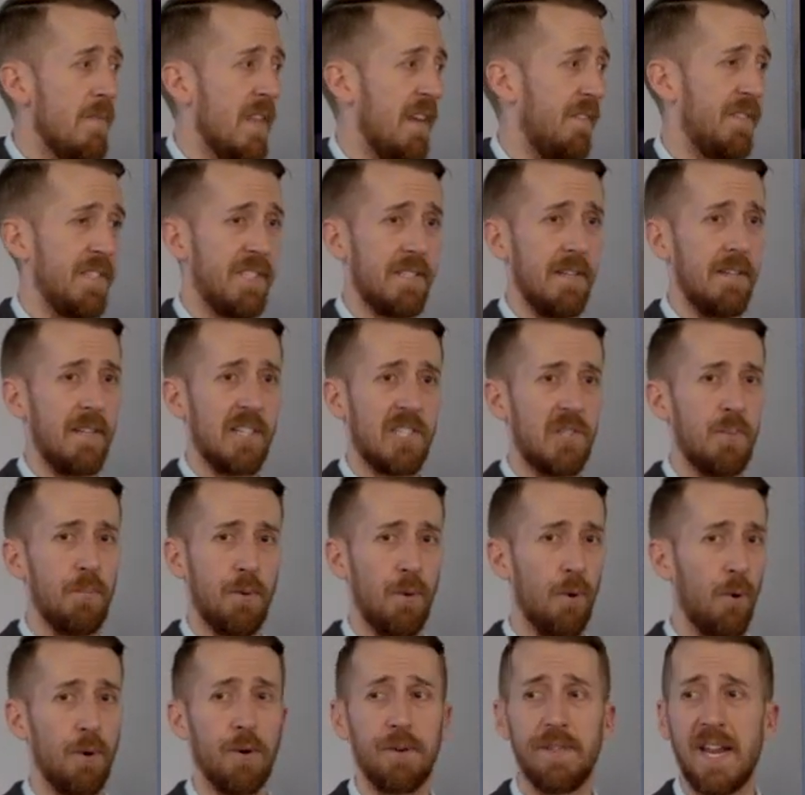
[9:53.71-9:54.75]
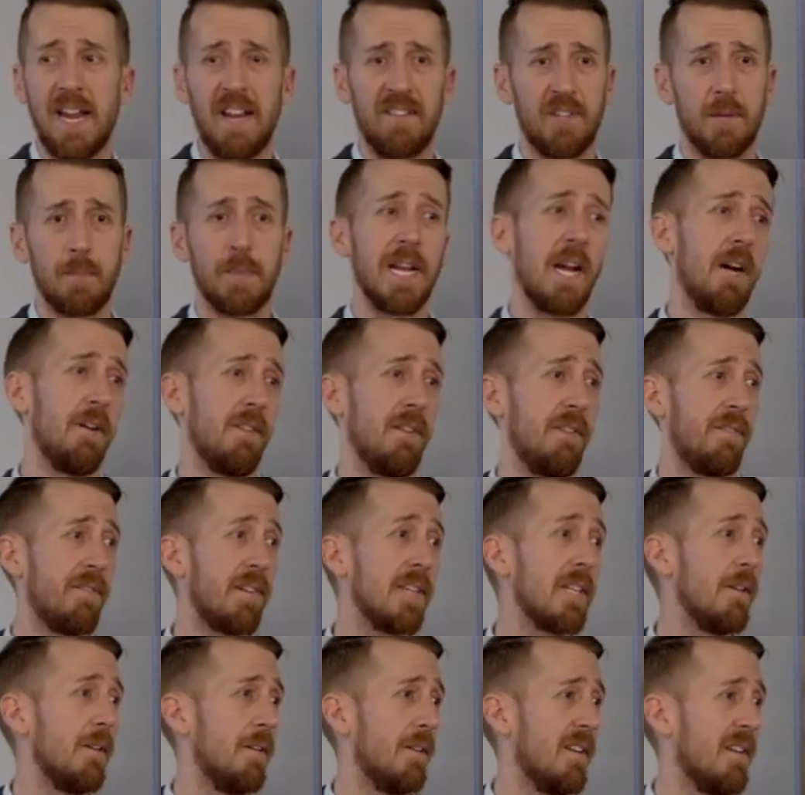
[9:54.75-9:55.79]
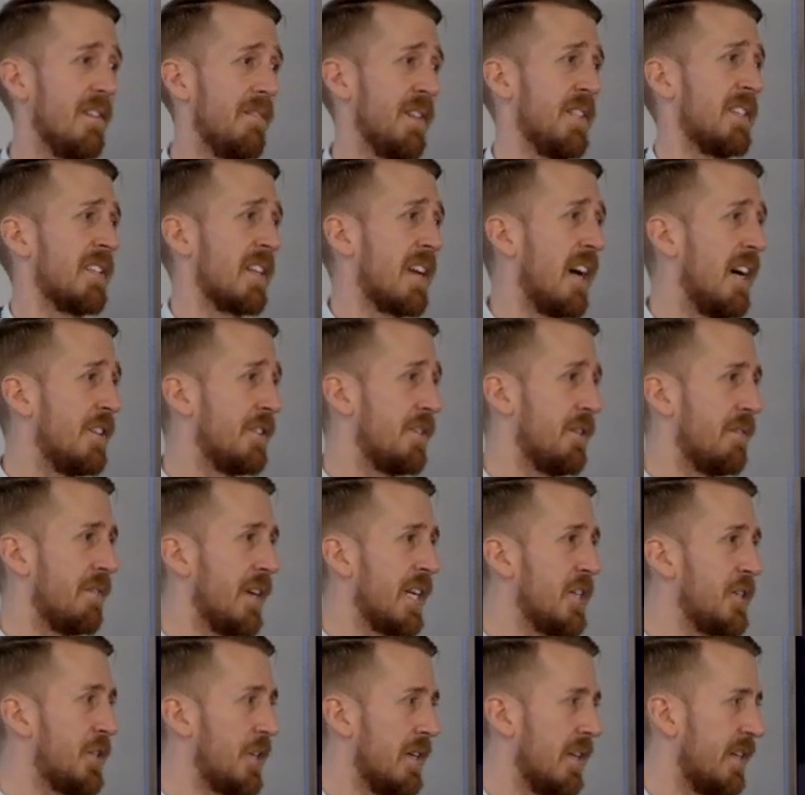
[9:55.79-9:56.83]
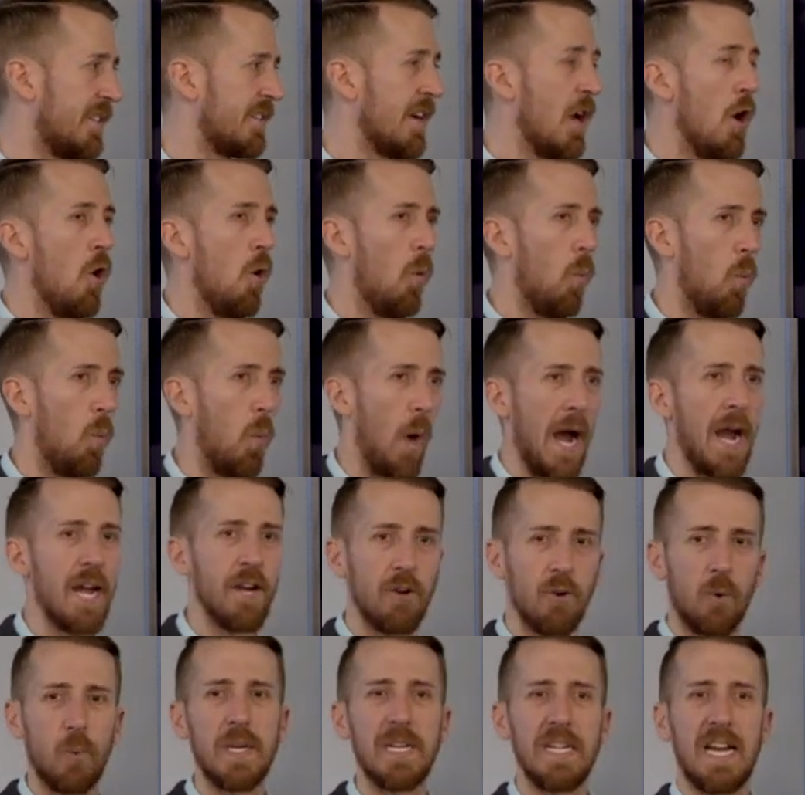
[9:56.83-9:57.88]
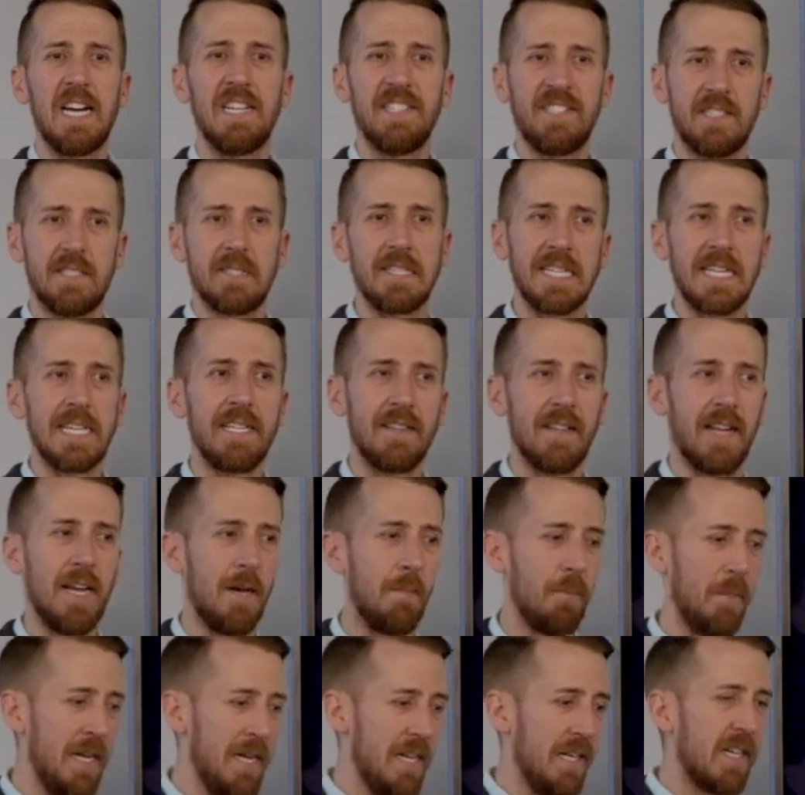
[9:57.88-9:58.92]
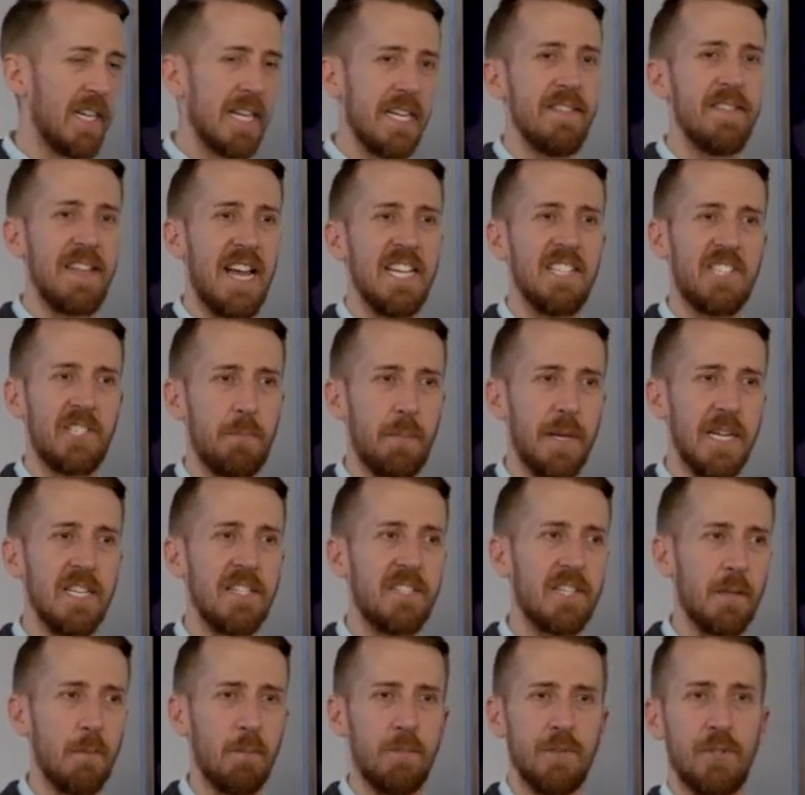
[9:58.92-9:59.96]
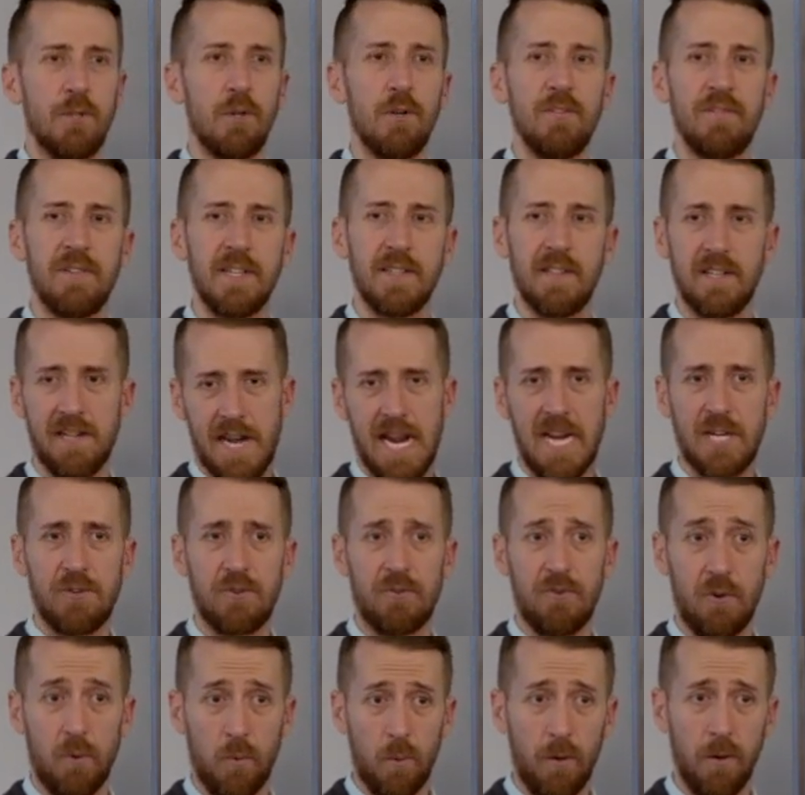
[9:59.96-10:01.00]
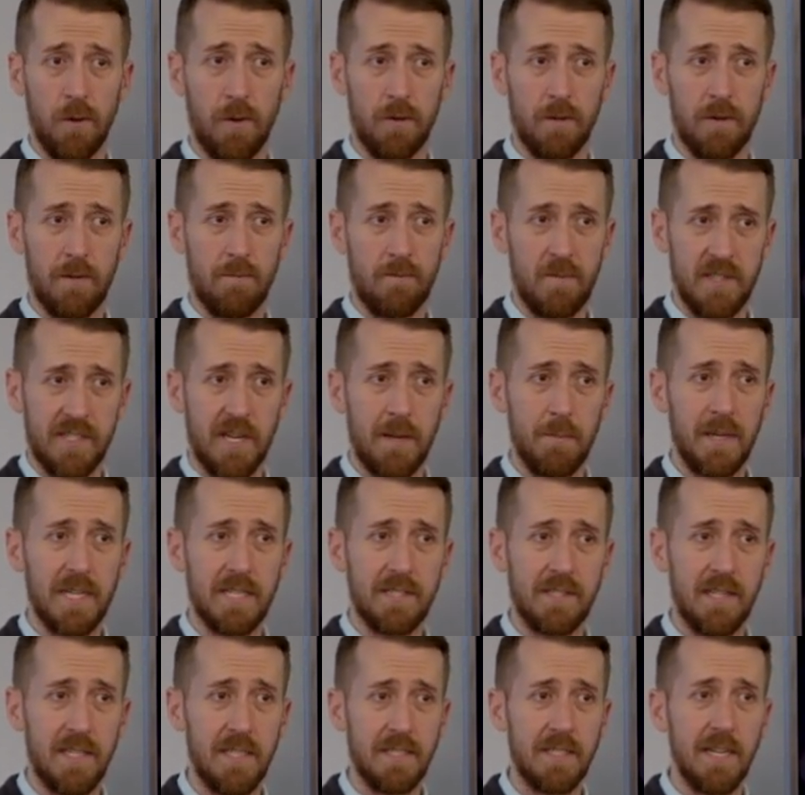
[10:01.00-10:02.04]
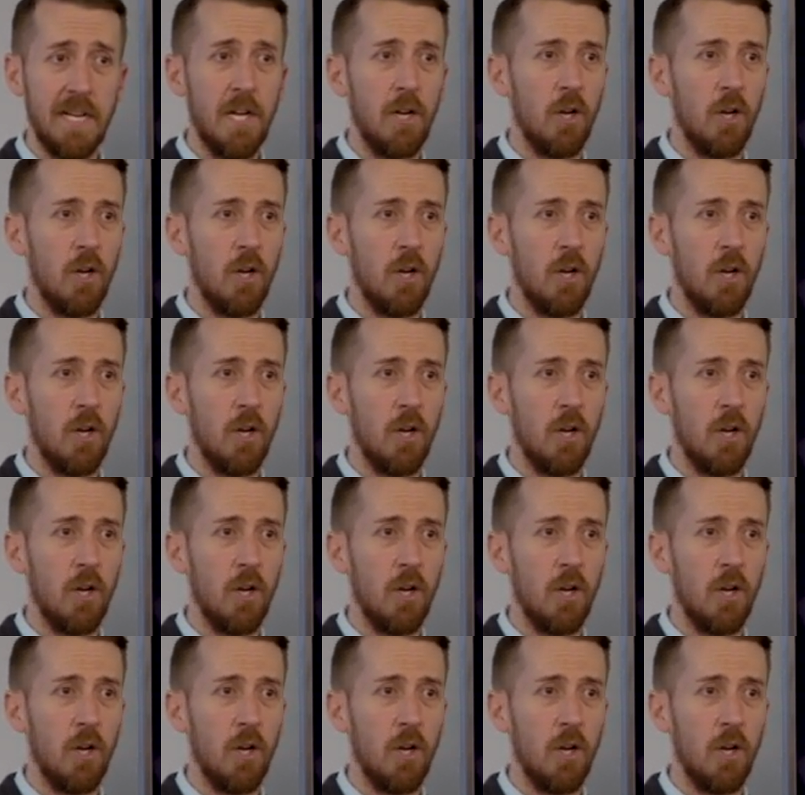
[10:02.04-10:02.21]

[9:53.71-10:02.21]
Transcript: If it's an explorer, they have to be out in the field. If it's a conservationist, why are we not seeing them in that space observing the natural world? Does that make sense?